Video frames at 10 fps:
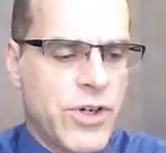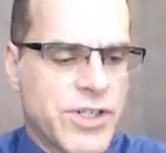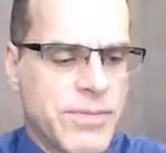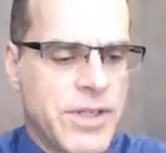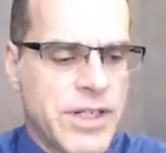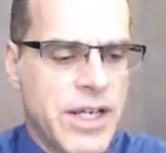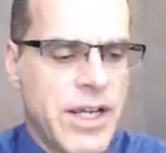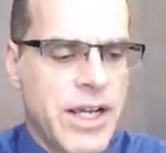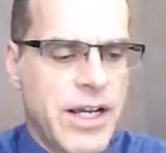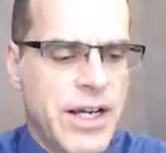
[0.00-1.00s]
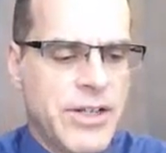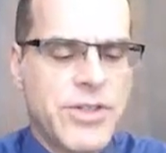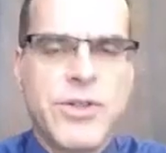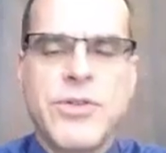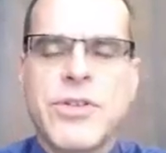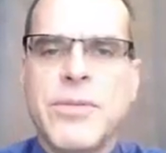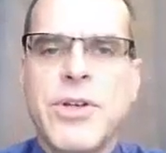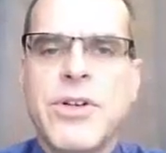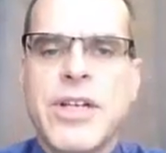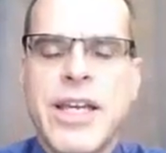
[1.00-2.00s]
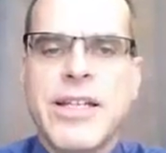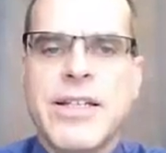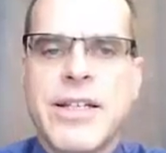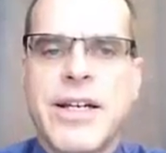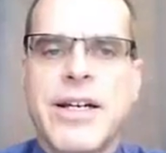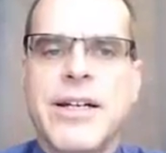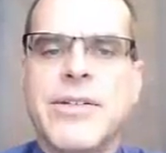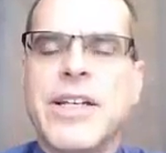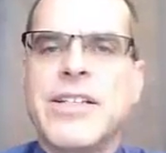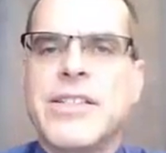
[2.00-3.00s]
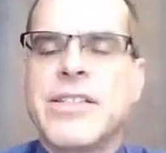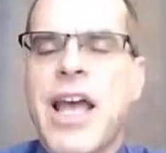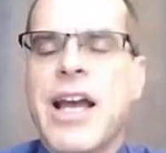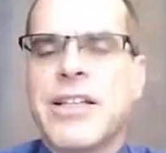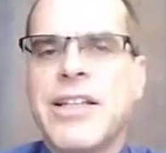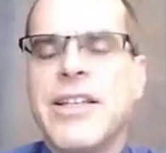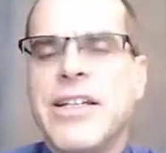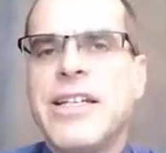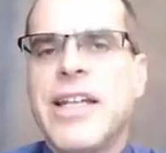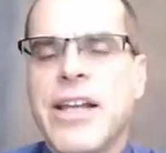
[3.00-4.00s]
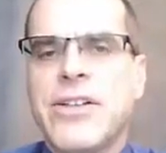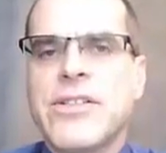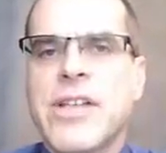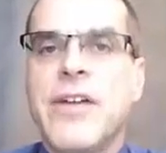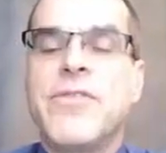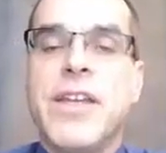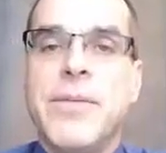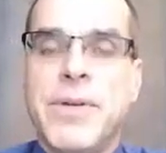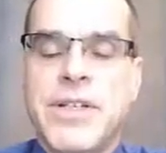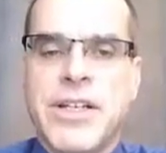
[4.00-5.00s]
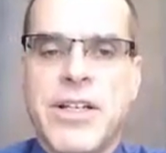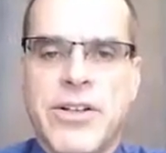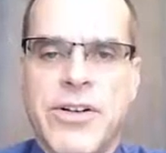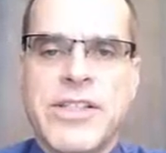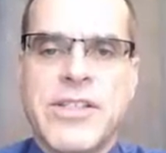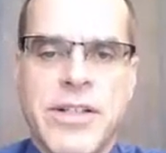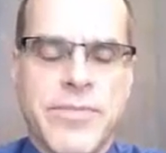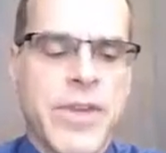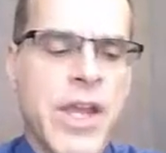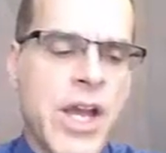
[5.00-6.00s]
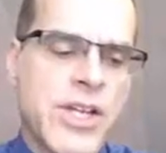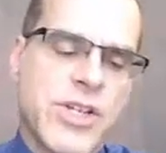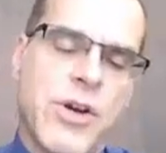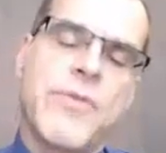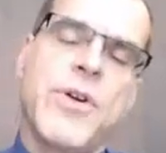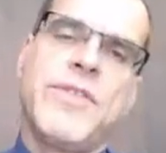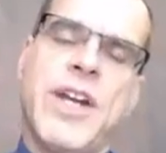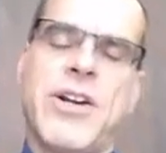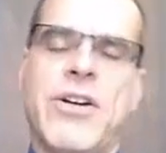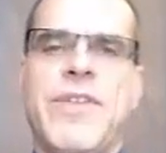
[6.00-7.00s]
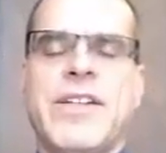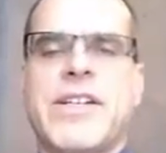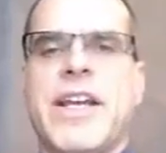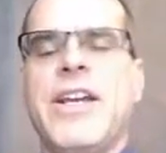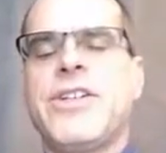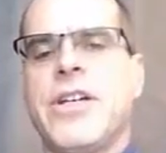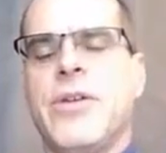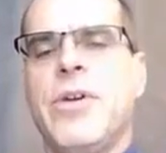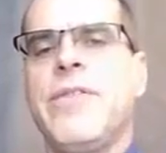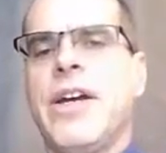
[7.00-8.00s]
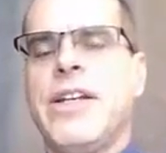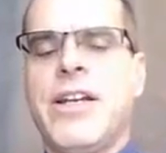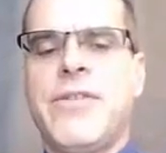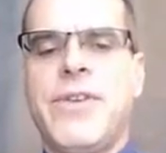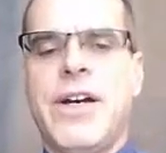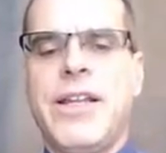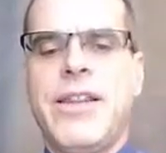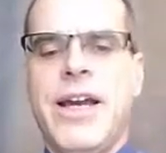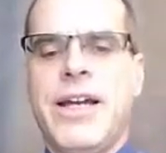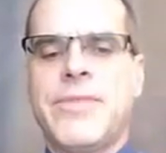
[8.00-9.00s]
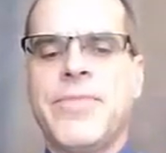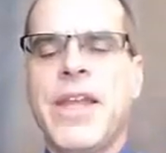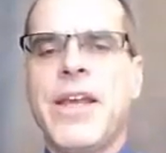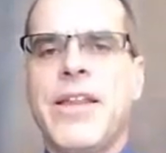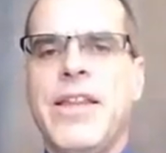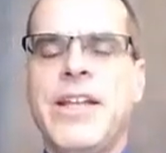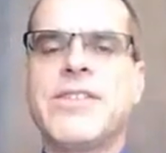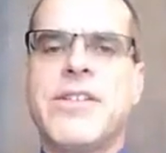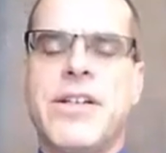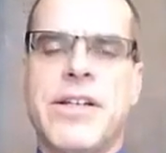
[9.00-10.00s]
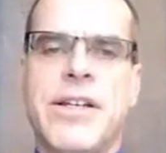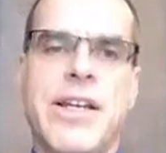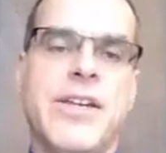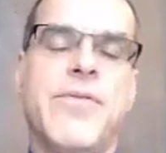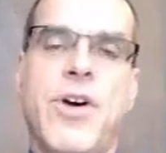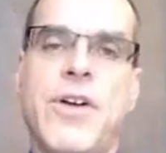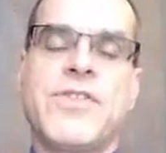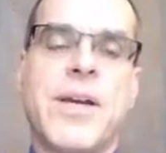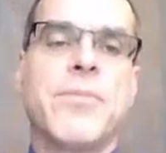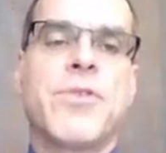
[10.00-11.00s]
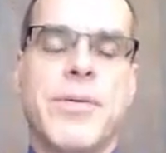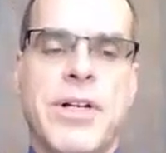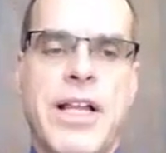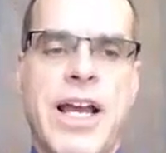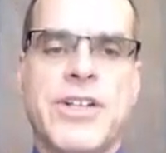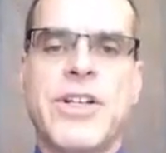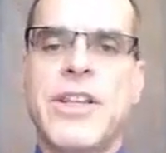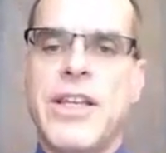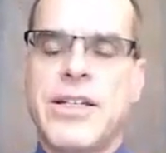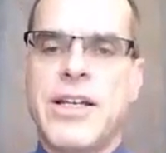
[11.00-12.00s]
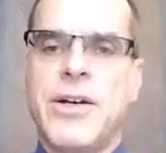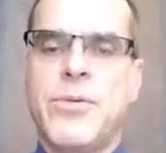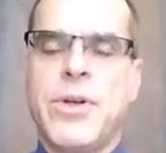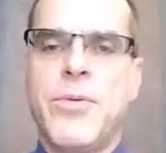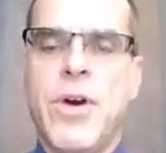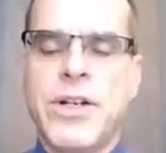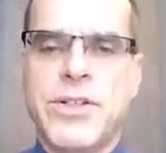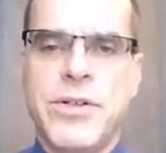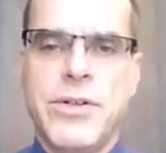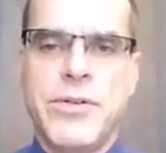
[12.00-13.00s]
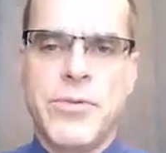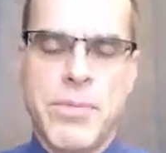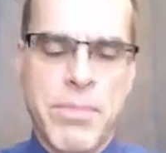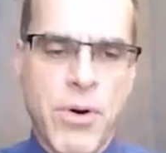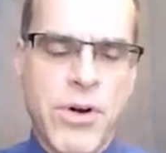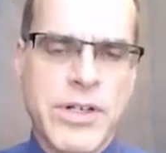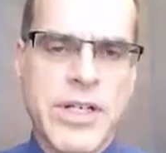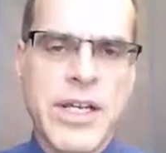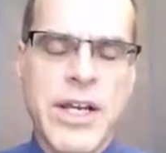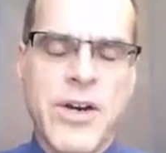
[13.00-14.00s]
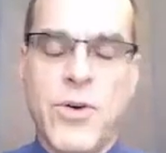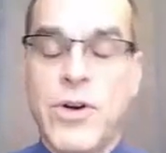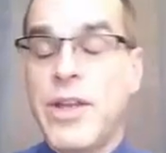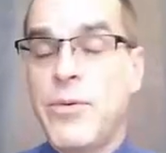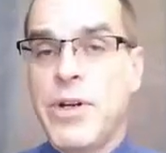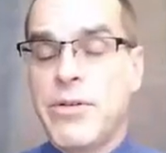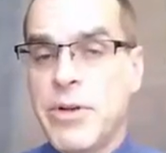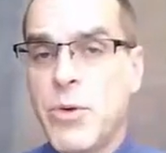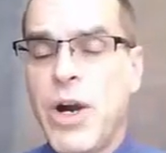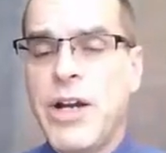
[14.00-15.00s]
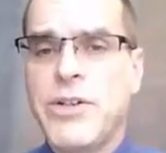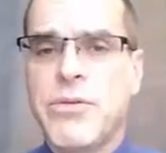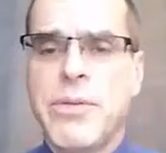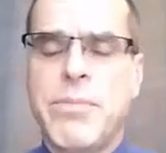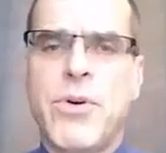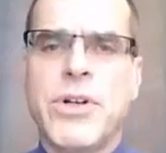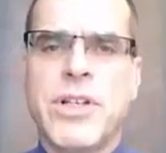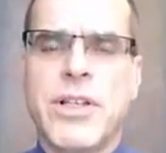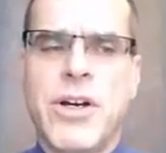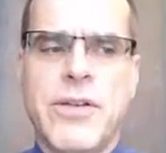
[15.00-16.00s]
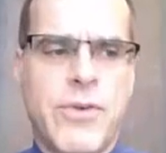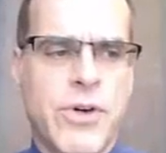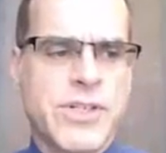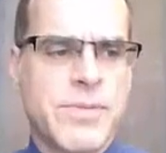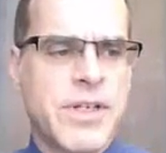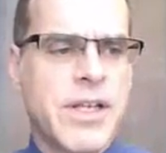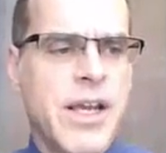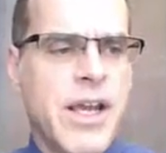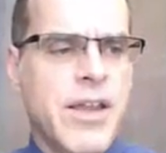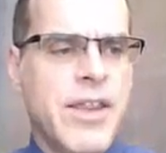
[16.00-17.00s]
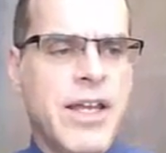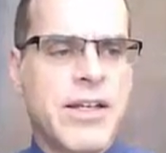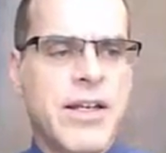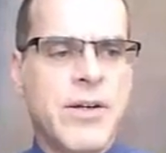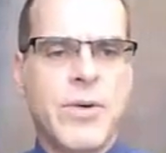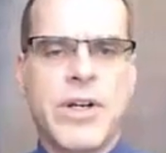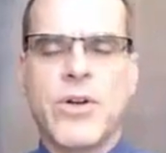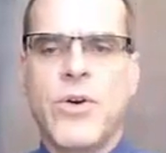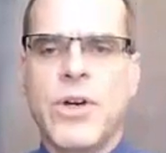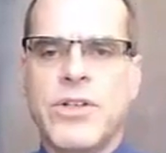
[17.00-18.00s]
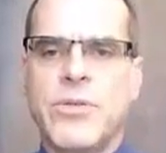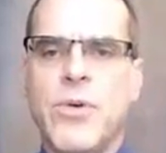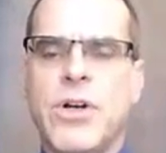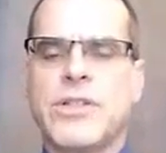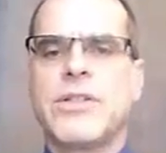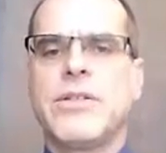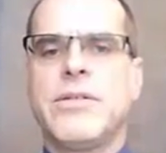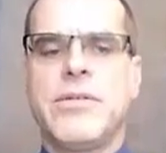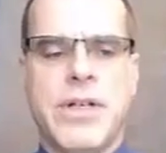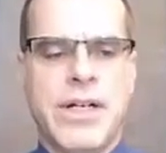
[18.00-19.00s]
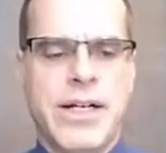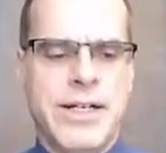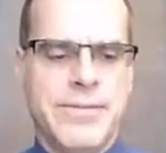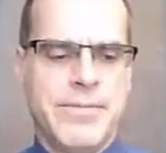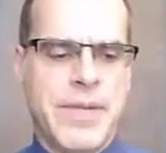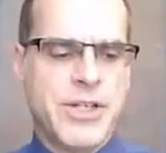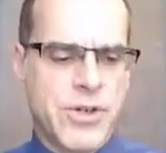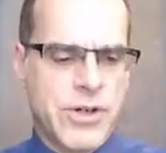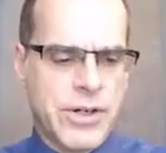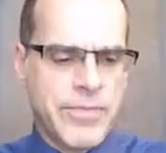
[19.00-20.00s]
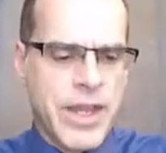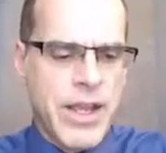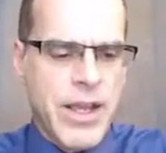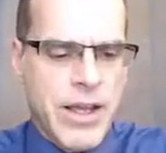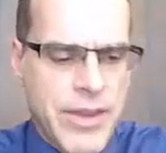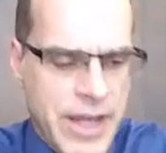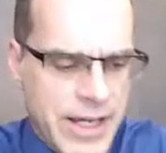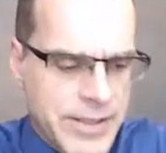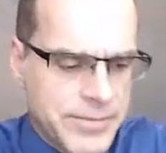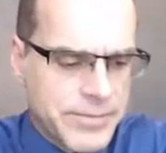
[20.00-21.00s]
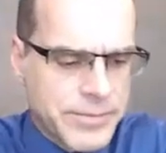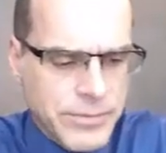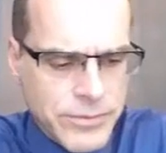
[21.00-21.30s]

enforcement to communicate exactly the details of the particular incident. So if we've done our investigation and we've identified that the incident involves some criminal action that we want to report or that we are required to report to law enforcement, then we are going to want to make sure that